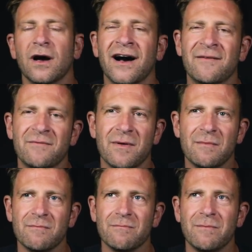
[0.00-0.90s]
Um,
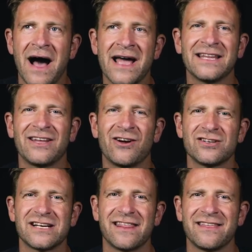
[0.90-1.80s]
by and
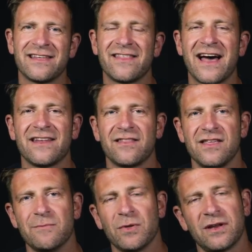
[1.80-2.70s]
large, I think that
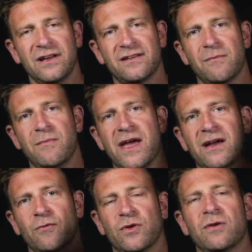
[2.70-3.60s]
the ability to
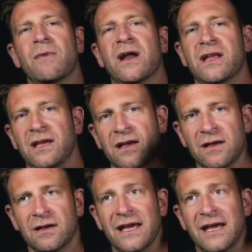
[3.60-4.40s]
make real money,